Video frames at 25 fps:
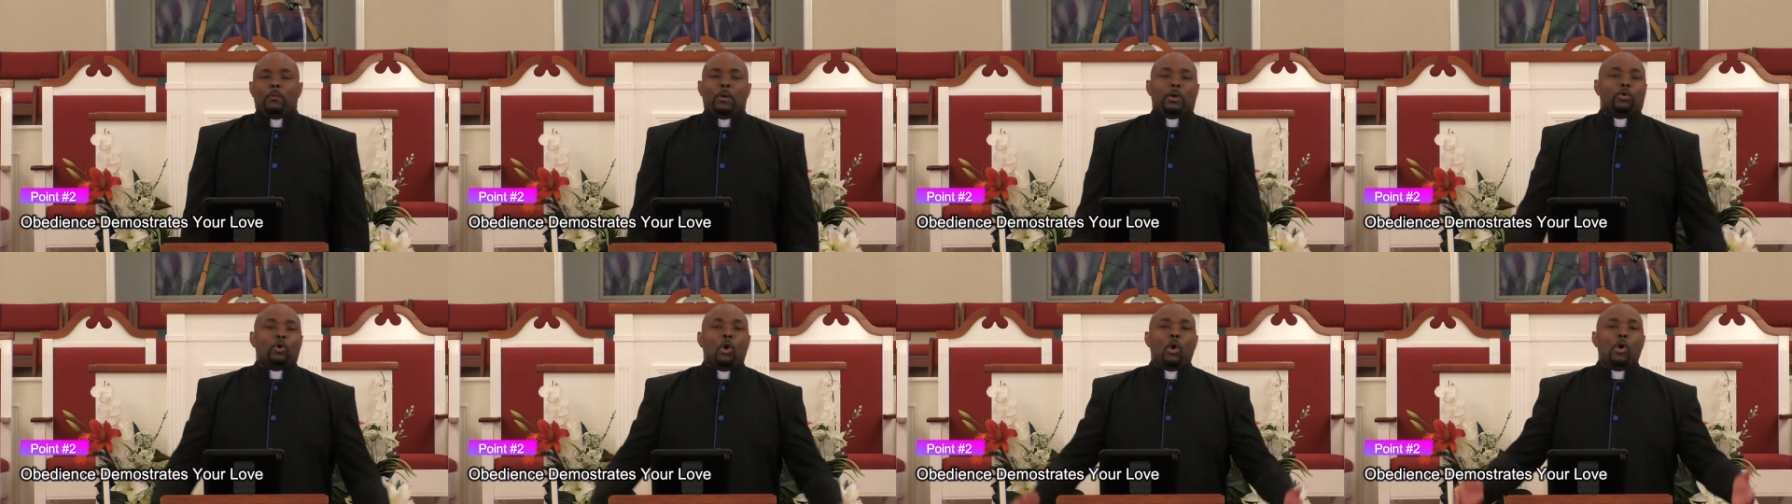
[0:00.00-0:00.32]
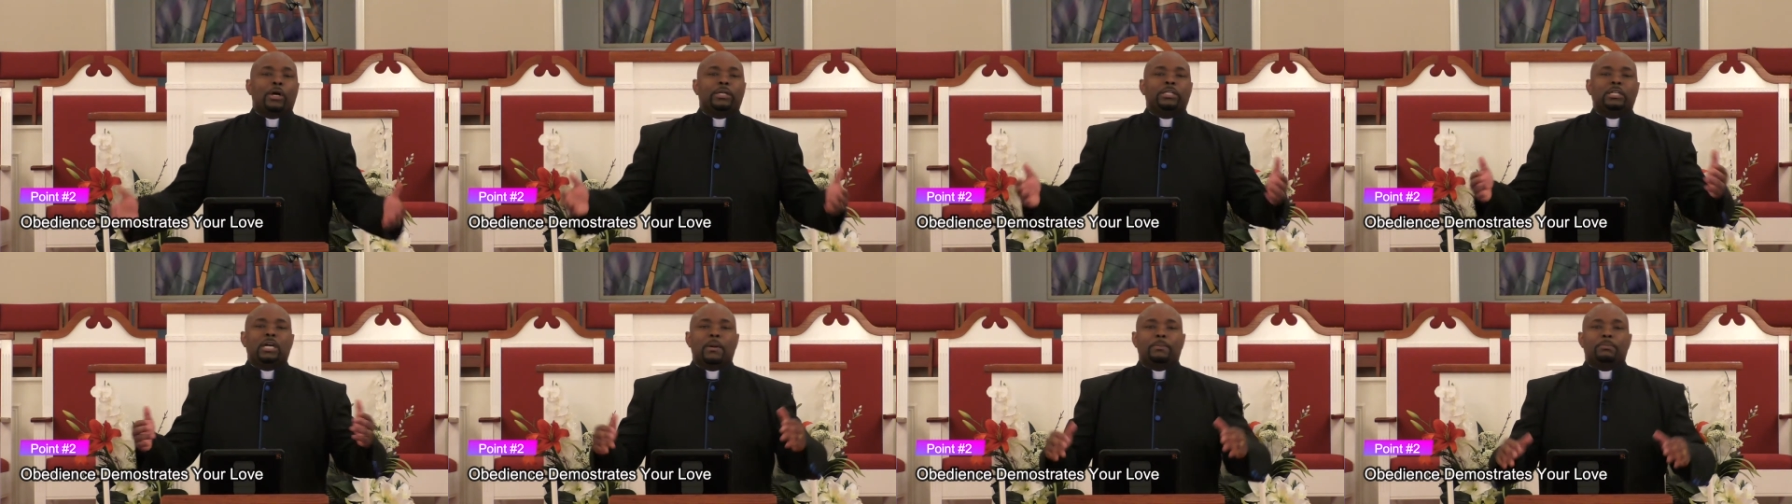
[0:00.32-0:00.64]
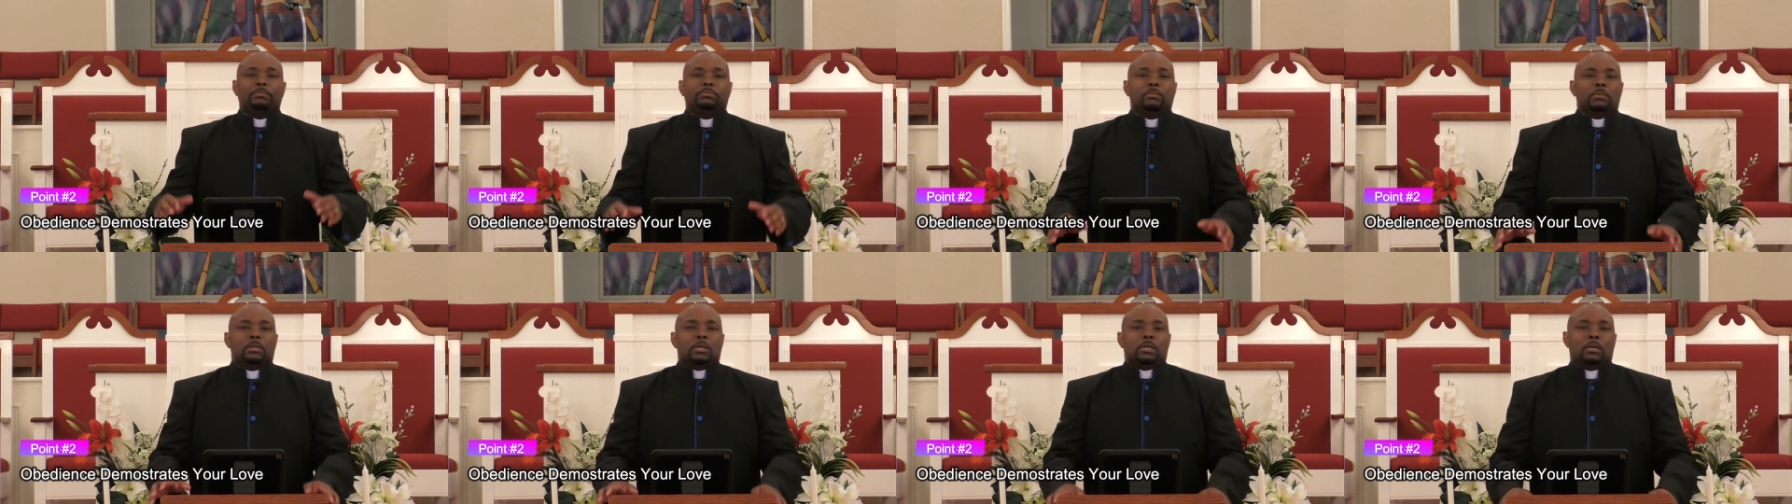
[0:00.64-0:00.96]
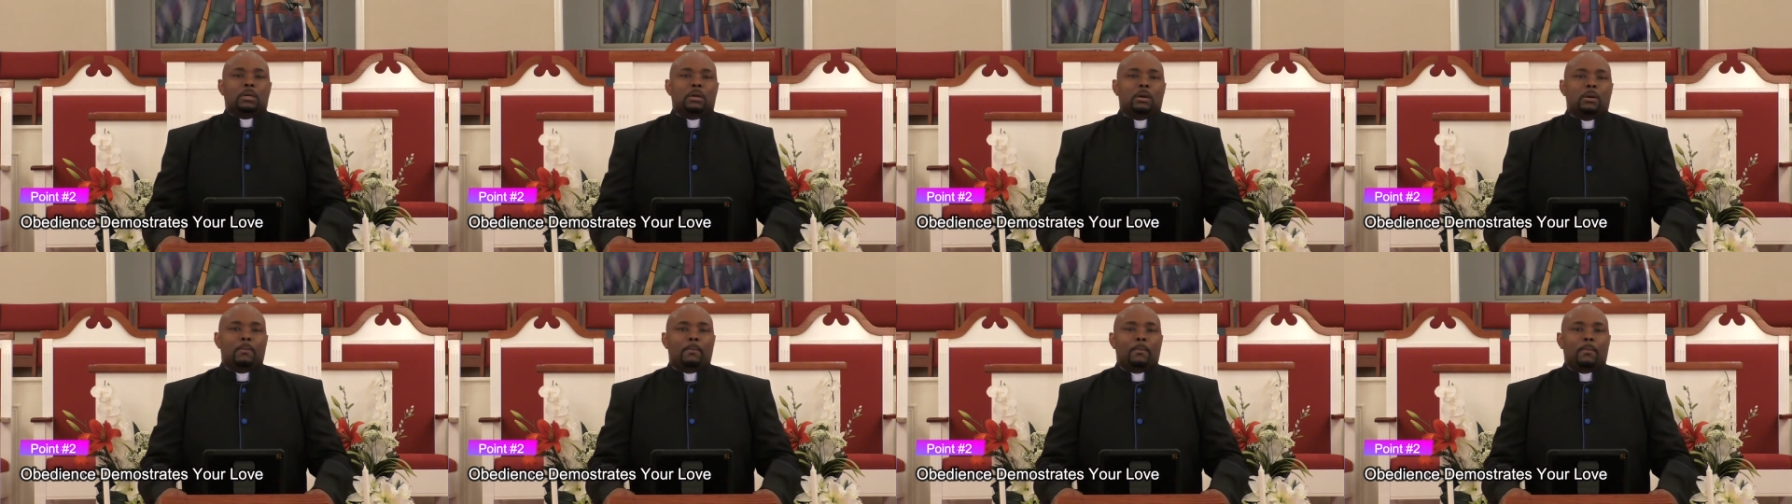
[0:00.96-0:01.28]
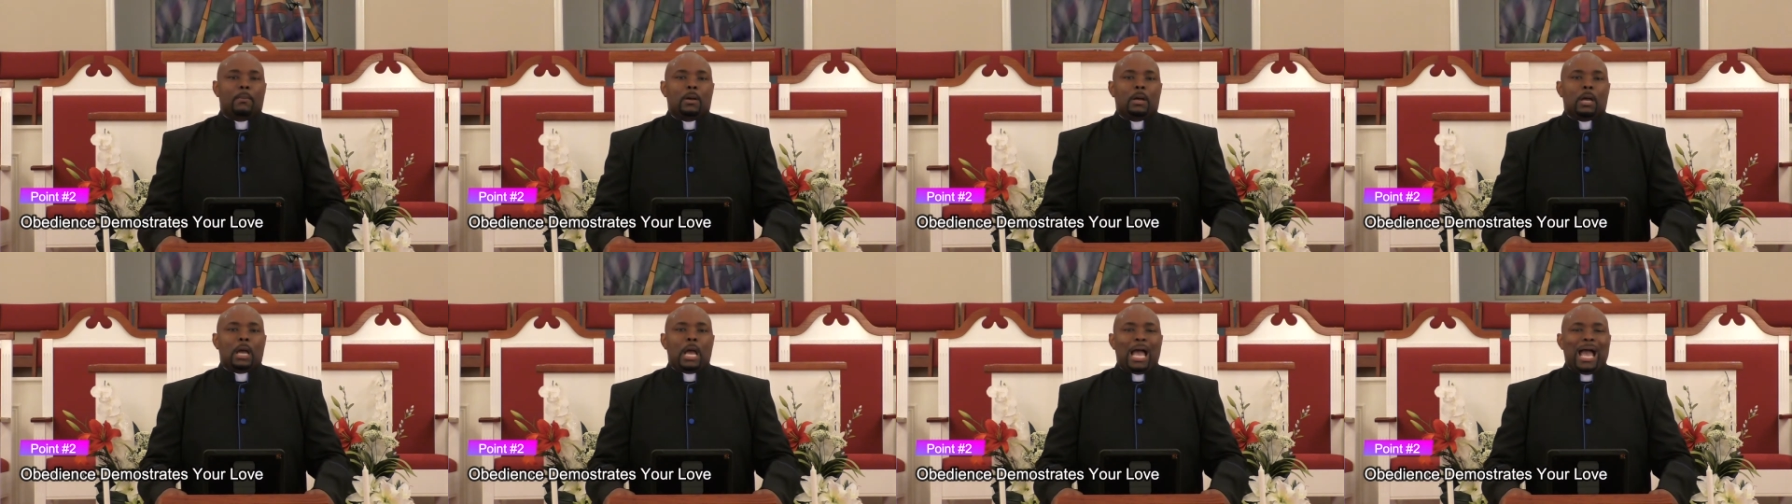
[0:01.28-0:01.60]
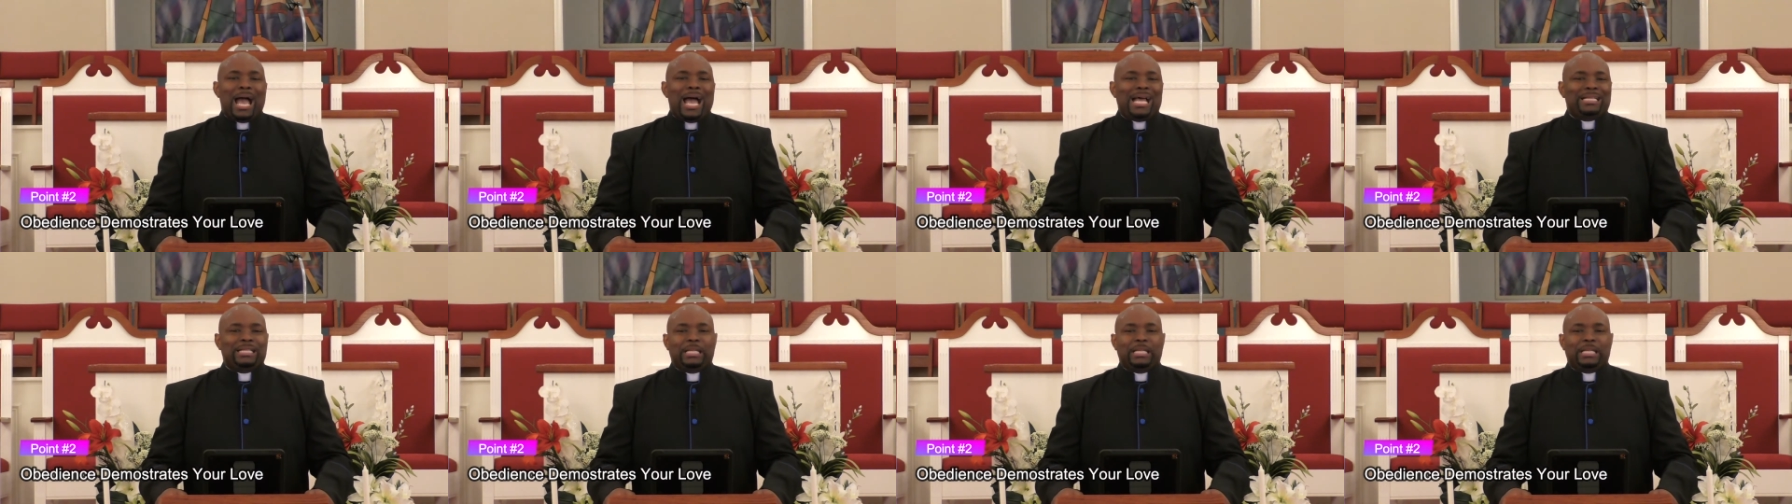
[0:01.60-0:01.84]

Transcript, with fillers: growing up i